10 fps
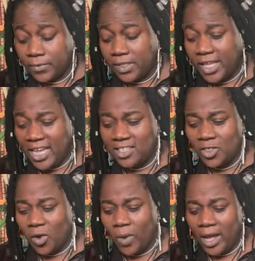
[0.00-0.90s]
There's
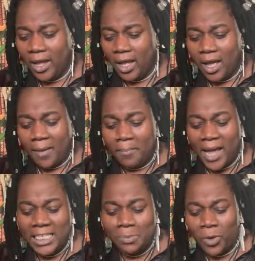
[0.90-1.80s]
no way my
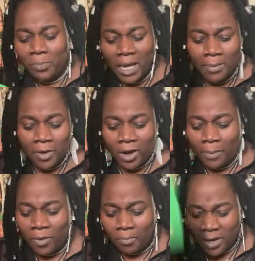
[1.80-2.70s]
spirit baby gonna
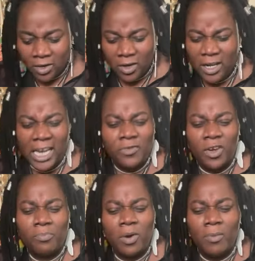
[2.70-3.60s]
put me in no
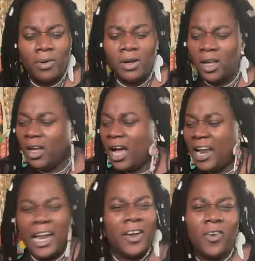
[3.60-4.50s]
electric bubble and
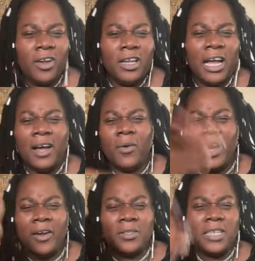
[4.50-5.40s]
I know nothing now
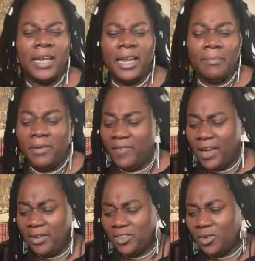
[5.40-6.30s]
going outside there. Me
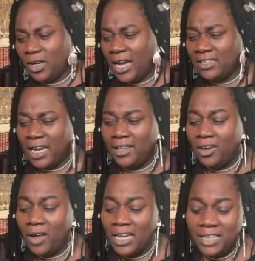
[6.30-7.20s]
very sure, guys, and I tell you
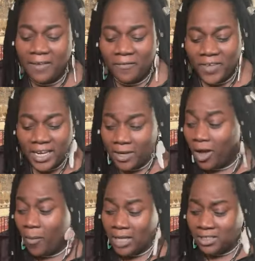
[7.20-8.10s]
guys, I feel it. Go
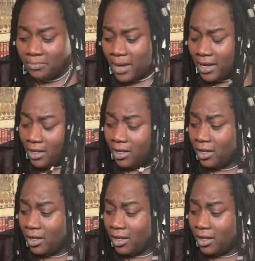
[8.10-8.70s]
and watch it back.